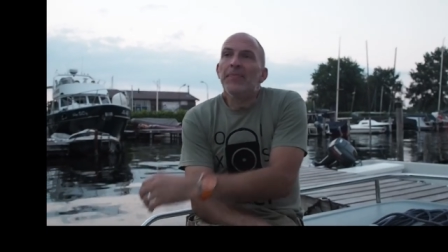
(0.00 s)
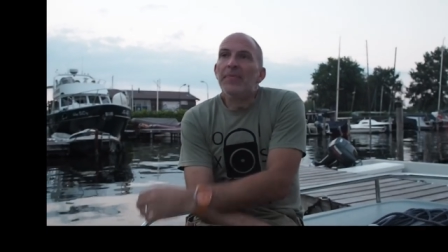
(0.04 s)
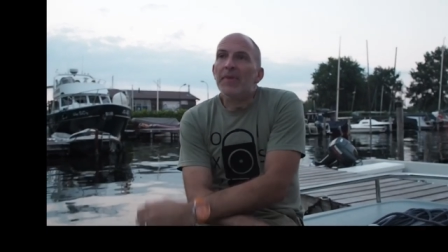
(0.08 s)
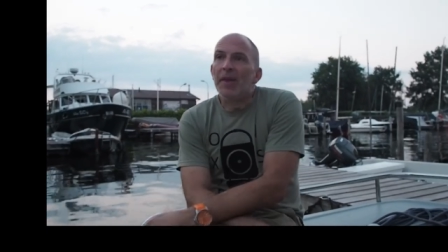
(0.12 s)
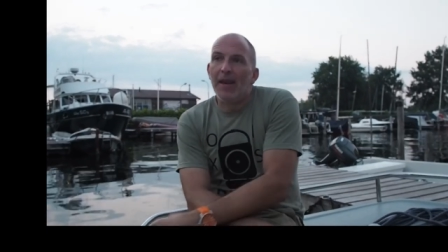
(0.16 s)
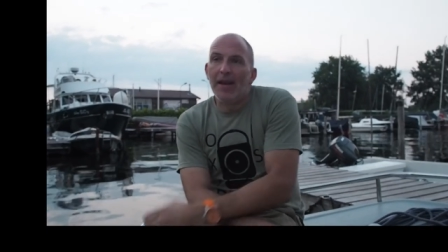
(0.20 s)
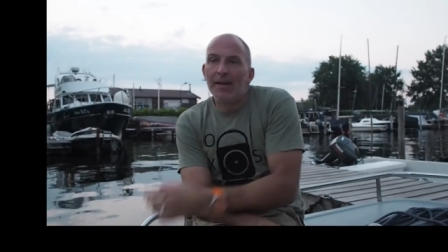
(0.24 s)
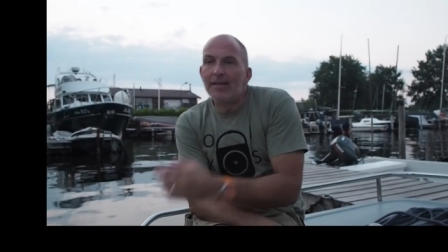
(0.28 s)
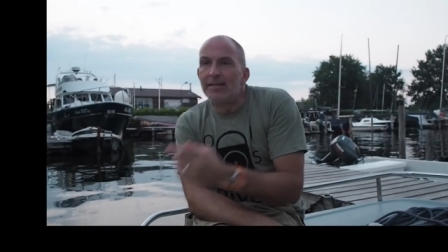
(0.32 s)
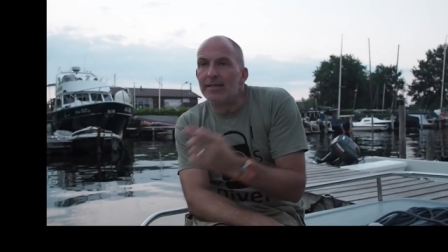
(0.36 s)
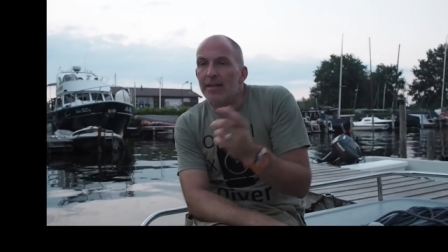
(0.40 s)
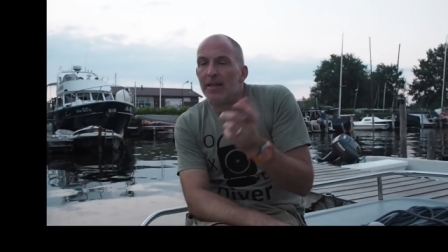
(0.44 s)

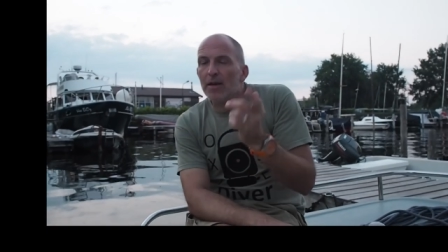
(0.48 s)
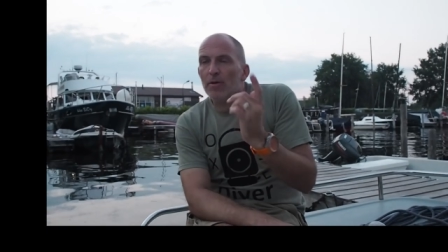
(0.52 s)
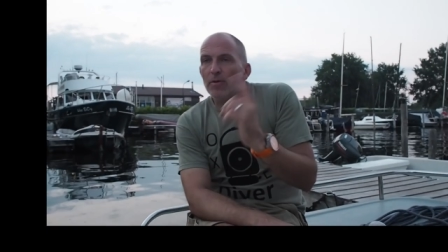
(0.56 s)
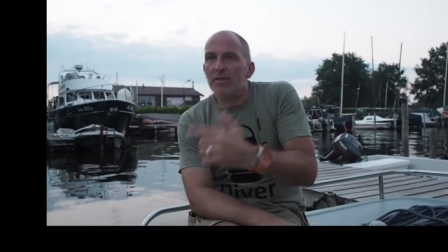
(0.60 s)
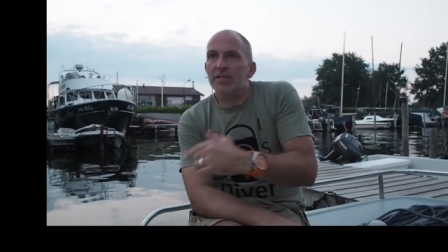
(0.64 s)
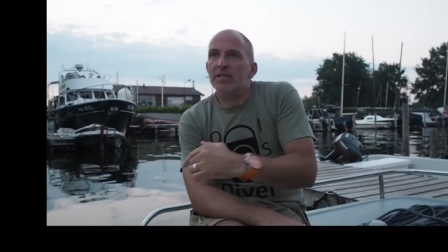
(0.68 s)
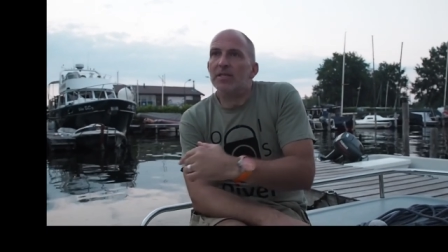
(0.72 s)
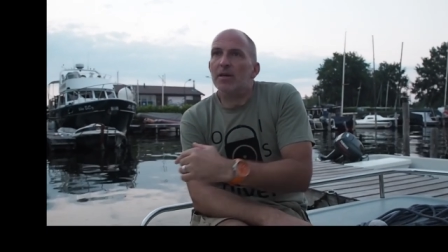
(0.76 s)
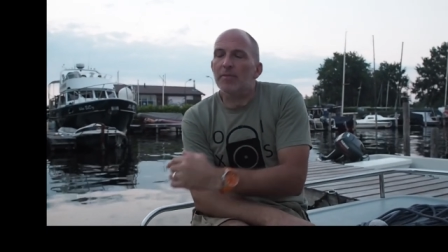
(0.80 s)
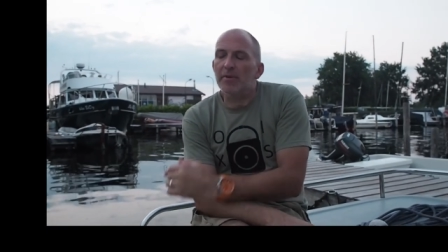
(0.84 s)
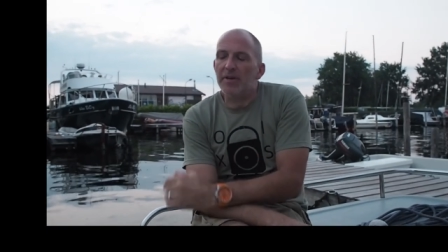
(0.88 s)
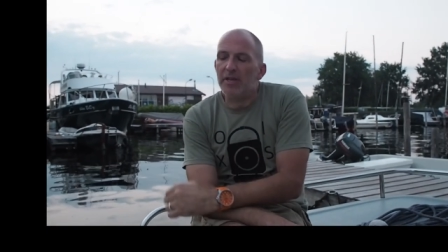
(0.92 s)
And actually, there was
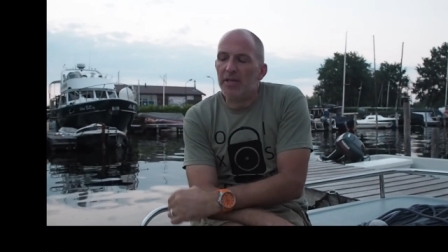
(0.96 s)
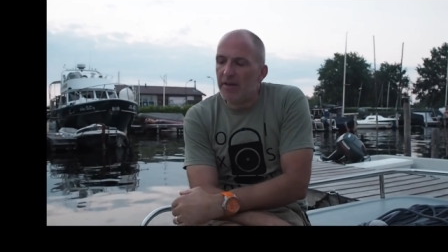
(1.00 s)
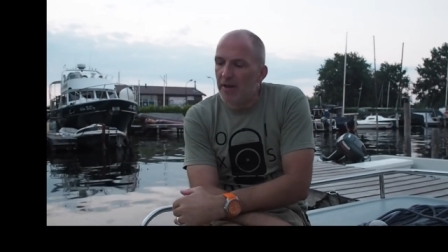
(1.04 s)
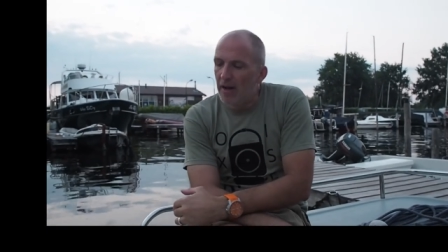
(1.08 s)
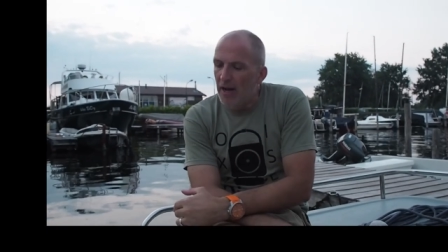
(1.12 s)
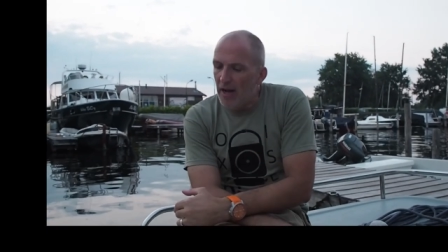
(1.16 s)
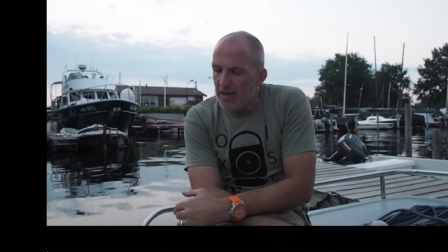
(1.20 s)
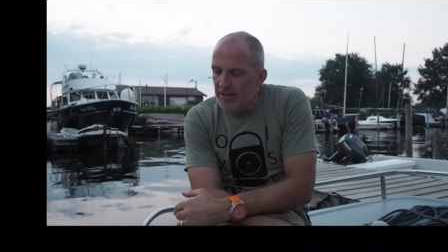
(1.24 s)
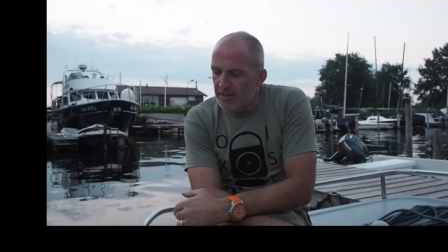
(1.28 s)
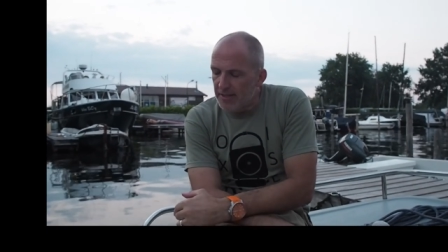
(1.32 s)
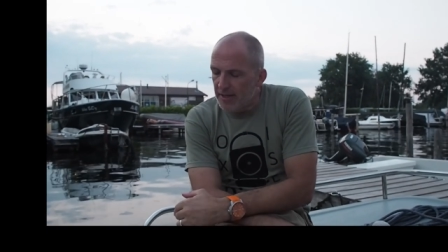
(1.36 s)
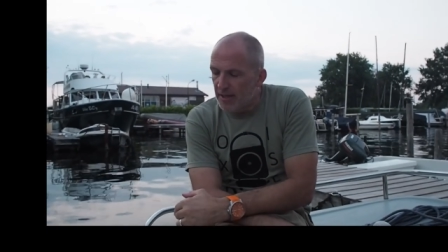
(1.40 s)
somebody
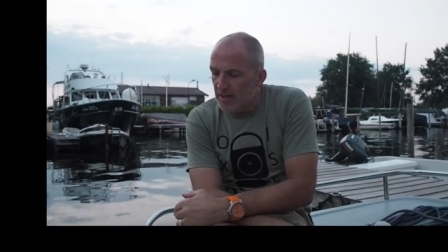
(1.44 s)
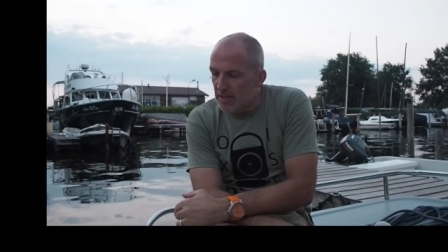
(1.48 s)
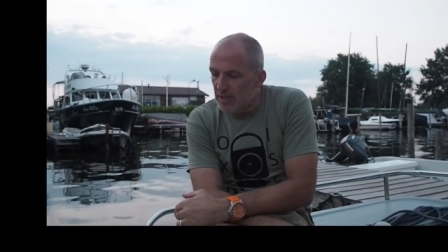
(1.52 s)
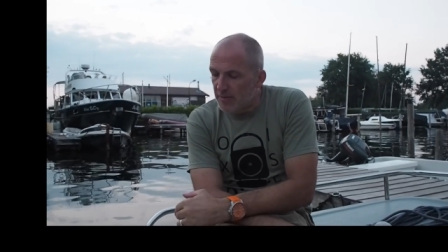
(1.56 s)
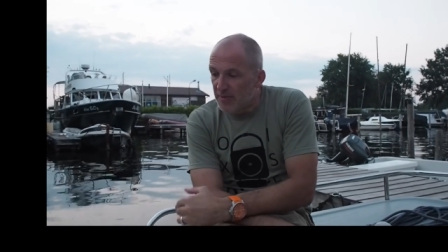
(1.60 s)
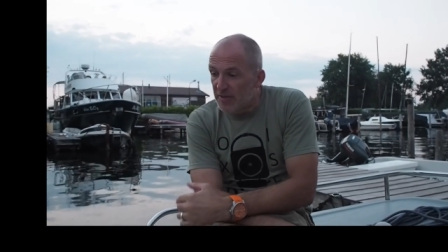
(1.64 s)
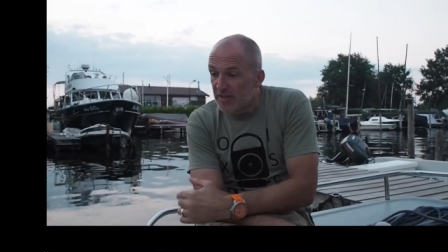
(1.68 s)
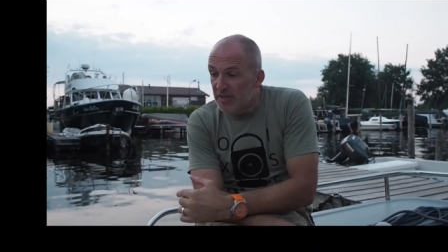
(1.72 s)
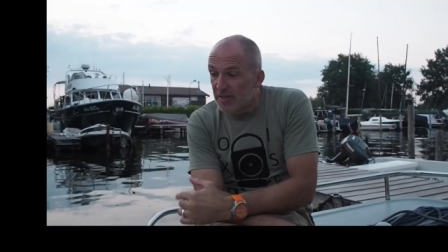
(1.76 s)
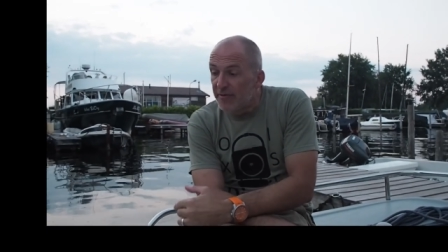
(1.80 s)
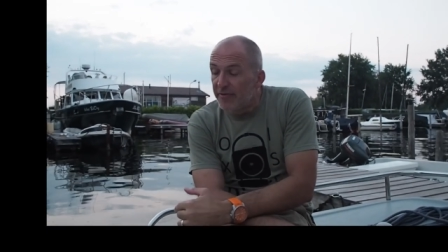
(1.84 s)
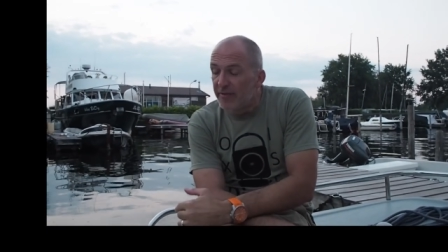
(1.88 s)
asking
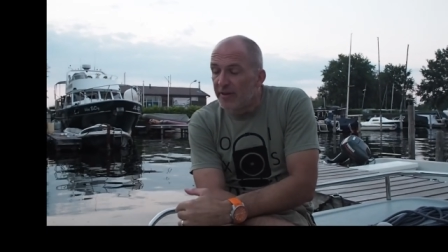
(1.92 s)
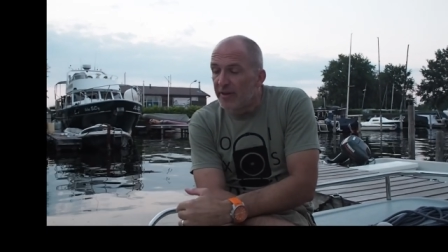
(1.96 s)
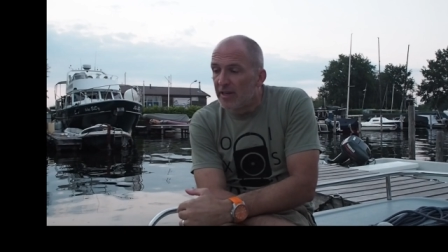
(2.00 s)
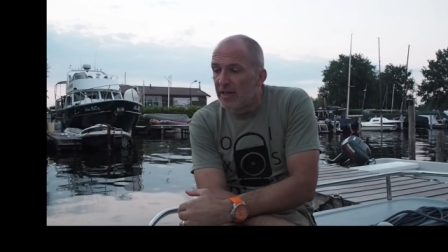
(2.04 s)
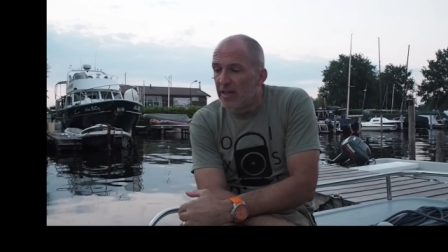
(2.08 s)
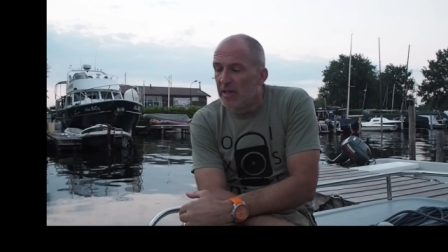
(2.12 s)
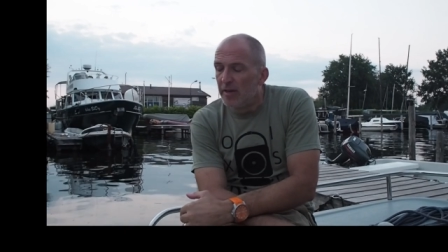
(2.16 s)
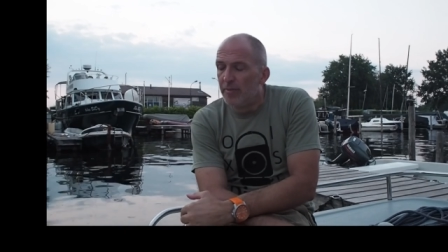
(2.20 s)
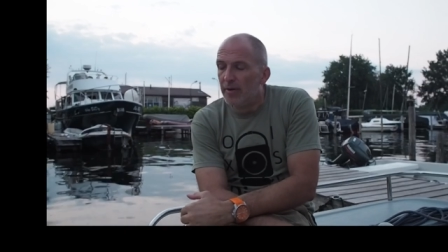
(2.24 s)
specifically